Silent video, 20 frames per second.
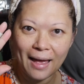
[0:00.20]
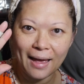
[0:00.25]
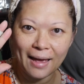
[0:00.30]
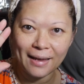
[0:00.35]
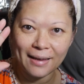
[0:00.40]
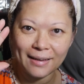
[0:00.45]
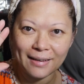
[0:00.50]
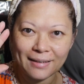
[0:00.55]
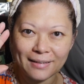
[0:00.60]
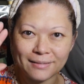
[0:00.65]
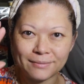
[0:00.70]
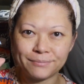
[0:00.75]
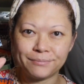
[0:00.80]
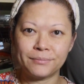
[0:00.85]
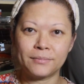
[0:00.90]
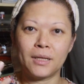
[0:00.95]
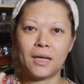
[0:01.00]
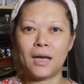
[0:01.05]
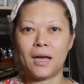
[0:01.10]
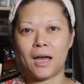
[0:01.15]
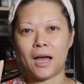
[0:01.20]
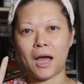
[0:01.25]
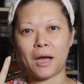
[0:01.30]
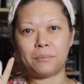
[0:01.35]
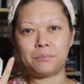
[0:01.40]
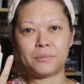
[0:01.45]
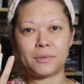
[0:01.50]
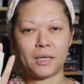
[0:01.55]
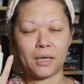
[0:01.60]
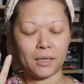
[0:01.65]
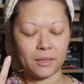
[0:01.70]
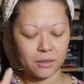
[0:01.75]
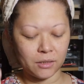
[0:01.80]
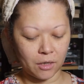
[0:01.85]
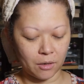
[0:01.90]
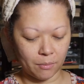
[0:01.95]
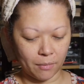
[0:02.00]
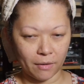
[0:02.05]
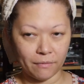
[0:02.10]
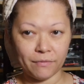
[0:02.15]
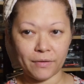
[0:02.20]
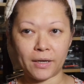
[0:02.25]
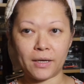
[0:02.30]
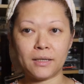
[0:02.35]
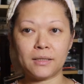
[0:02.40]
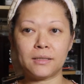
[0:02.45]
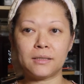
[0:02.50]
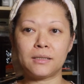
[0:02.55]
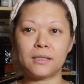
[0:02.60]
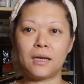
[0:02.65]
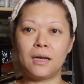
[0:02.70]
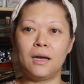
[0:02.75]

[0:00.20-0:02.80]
my update on my fingers.